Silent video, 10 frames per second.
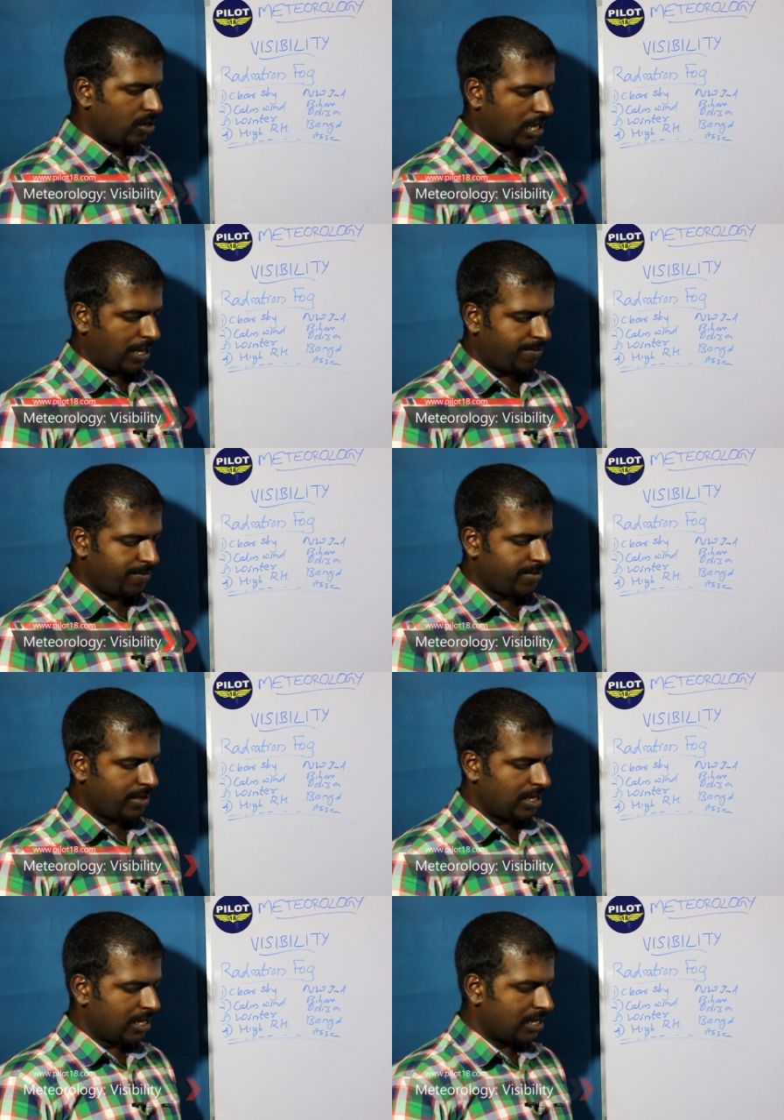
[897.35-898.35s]
okay
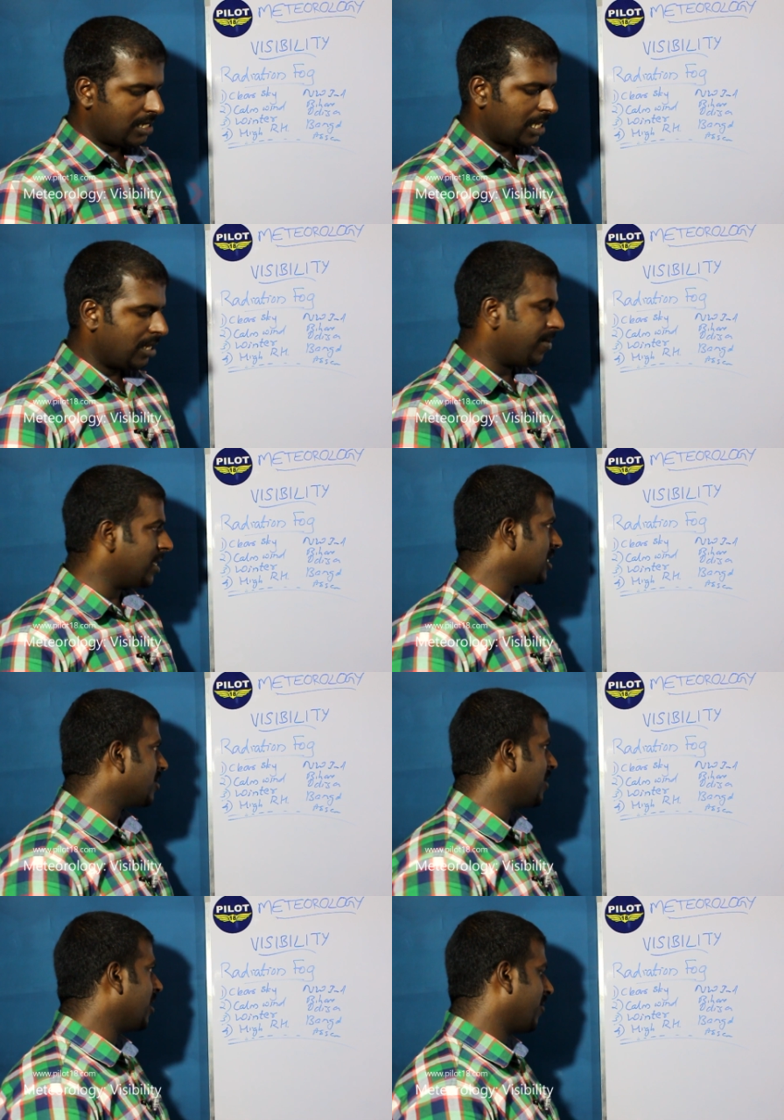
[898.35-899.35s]
these are the
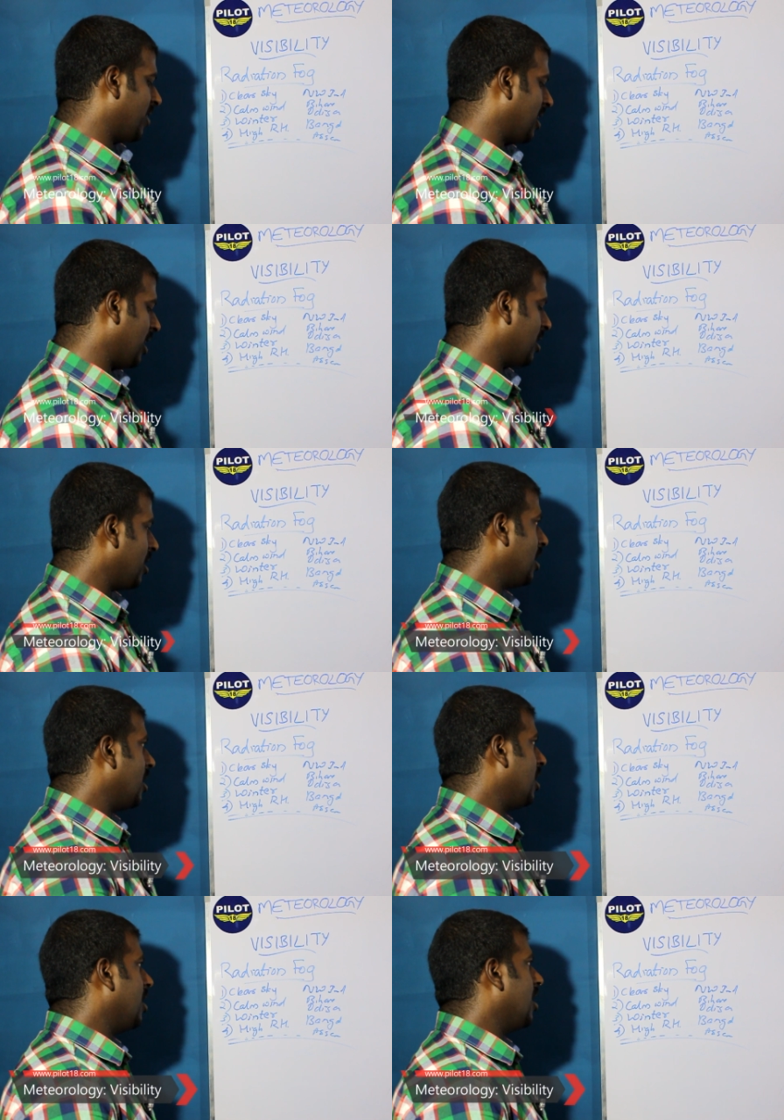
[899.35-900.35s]
places where we can
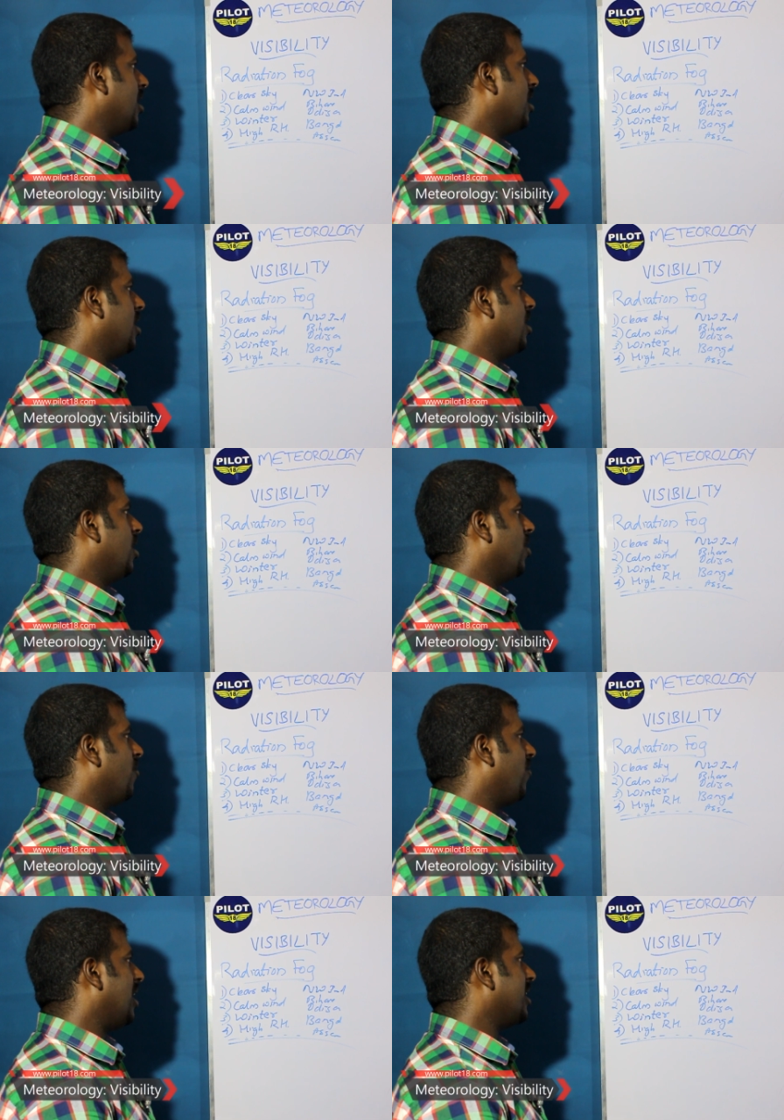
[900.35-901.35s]

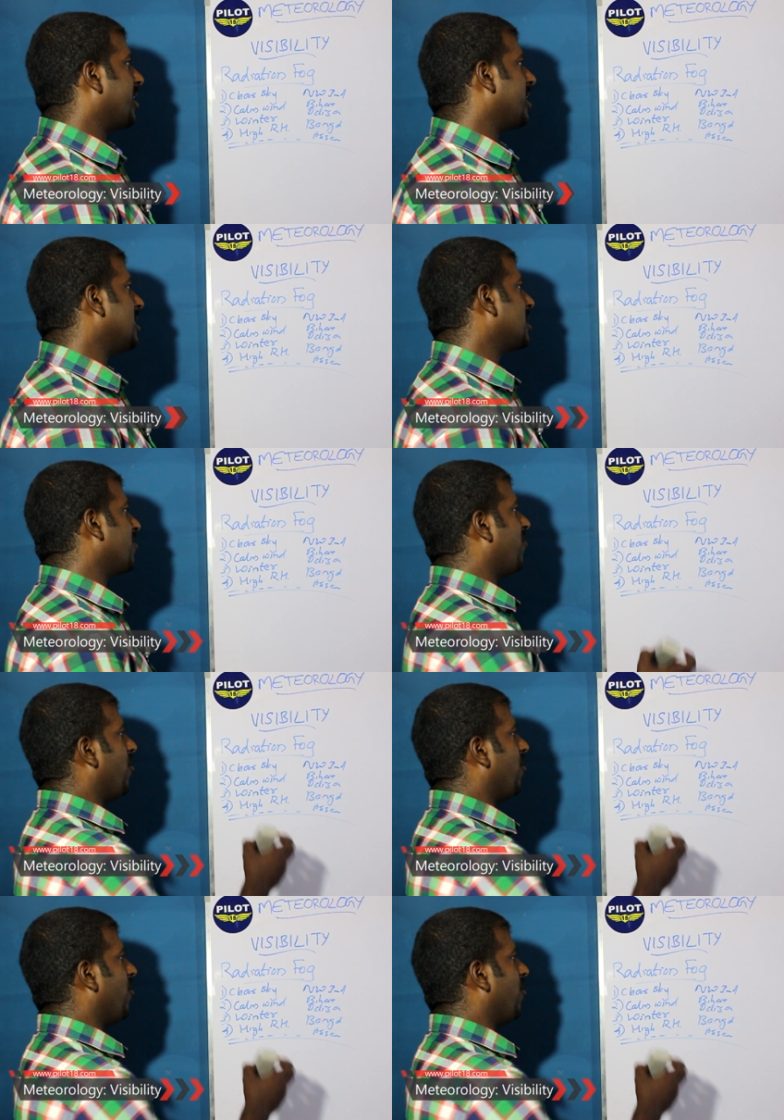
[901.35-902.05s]
find radiation